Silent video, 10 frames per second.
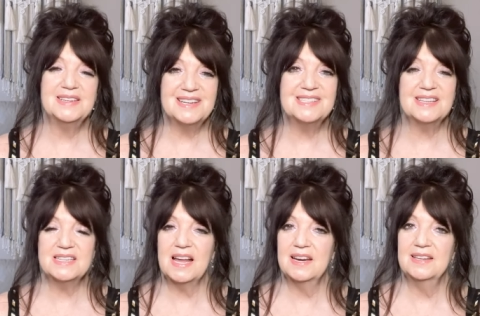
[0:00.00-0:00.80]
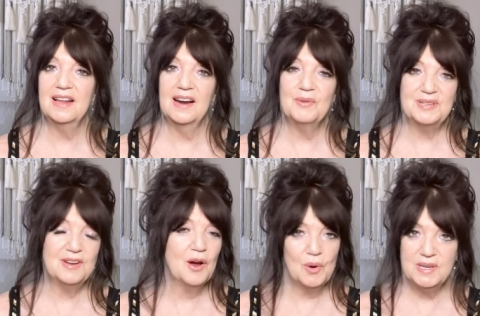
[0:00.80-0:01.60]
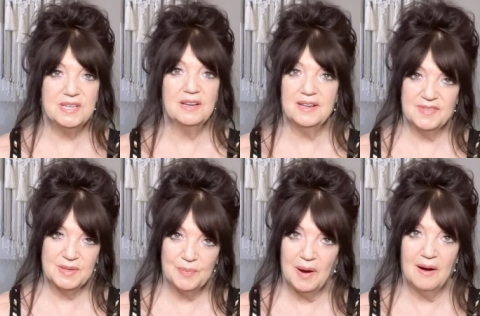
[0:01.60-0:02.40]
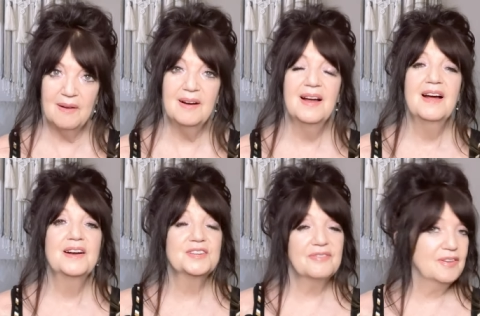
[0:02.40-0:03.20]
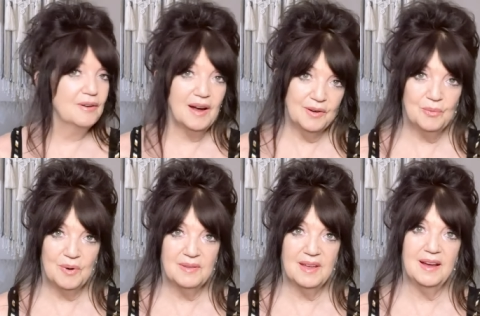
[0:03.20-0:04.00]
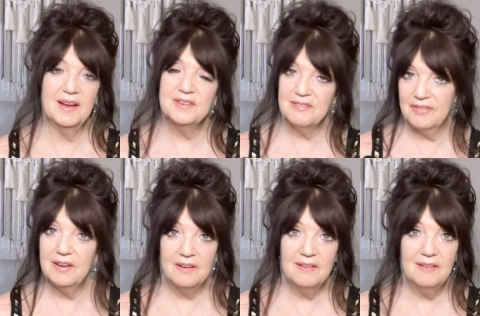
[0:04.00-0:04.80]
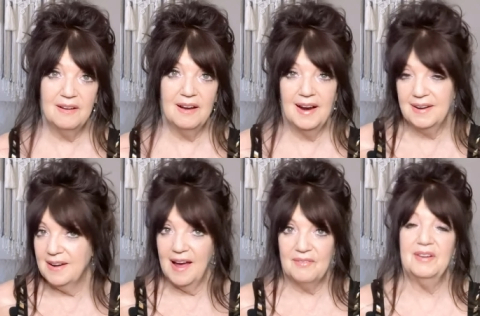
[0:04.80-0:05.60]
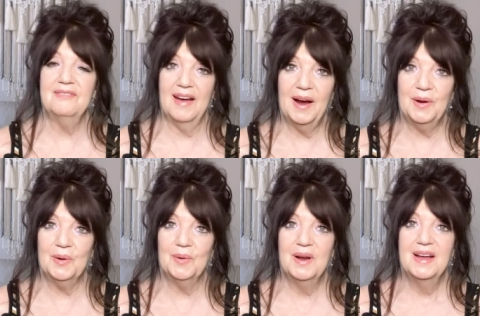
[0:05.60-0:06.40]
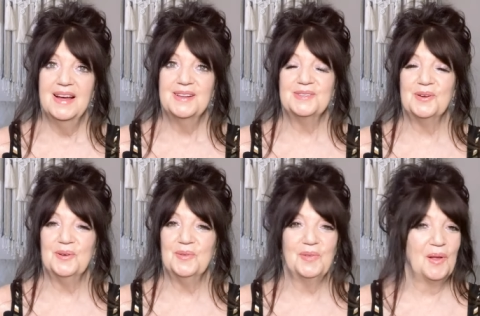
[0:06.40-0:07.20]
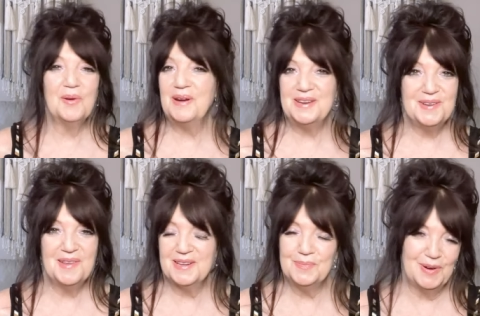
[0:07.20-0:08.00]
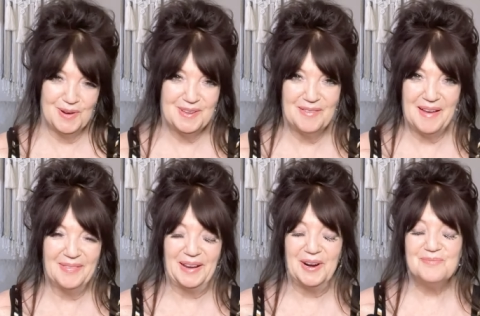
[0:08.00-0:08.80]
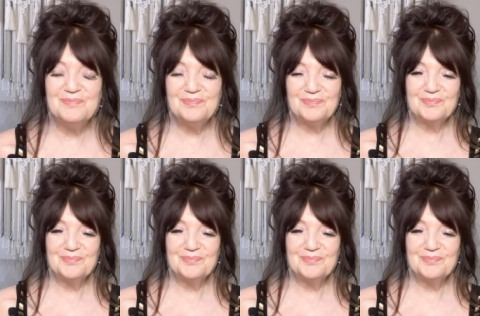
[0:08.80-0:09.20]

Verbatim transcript: I just decided that I was not going to live small, to feel unworthy, and to feel I didn't have any value. So the only way to do that is put yourself out there.